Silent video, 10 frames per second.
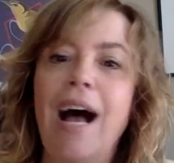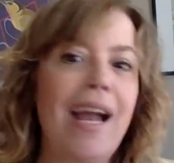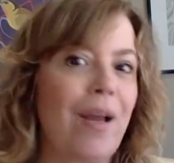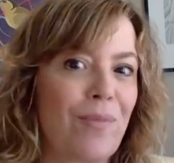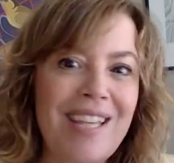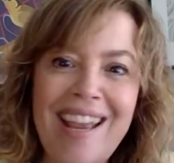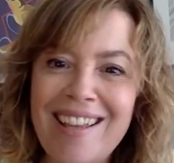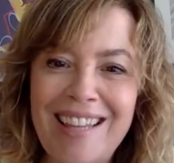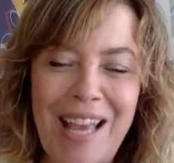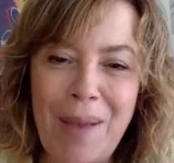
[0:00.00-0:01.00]
I am
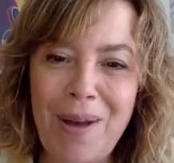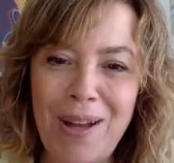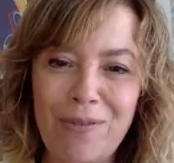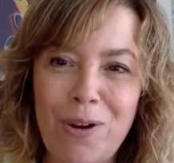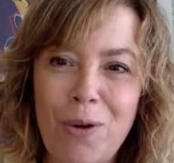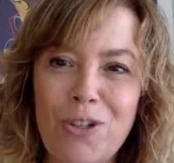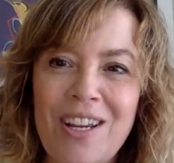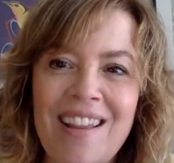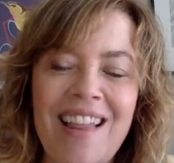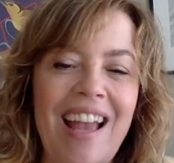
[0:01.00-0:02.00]
taking the game on of
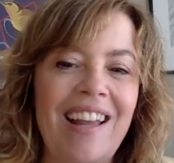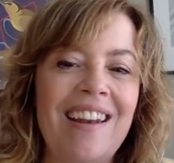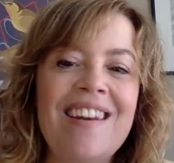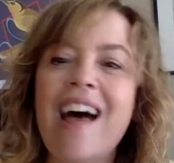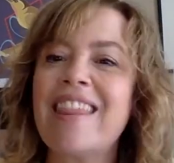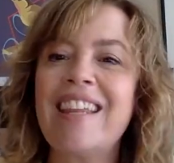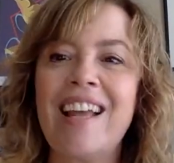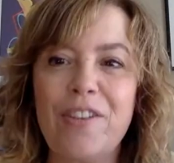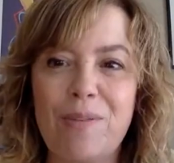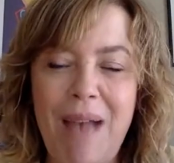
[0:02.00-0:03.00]
coaching like nothing
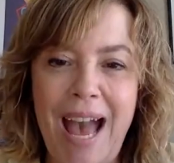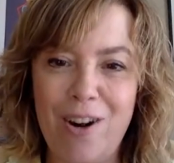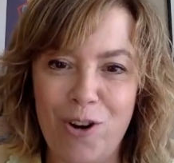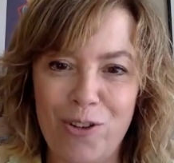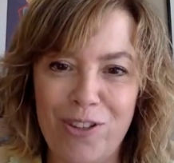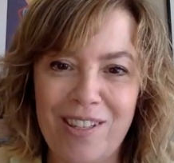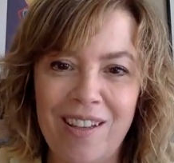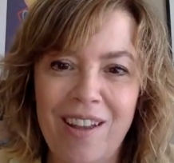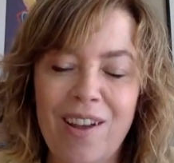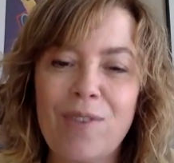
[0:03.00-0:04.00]
else matters,
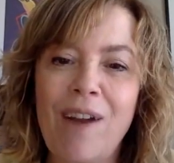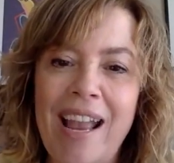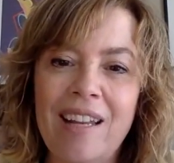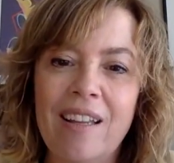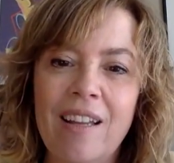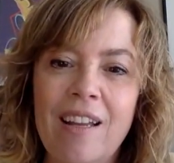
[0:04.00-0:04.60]
right?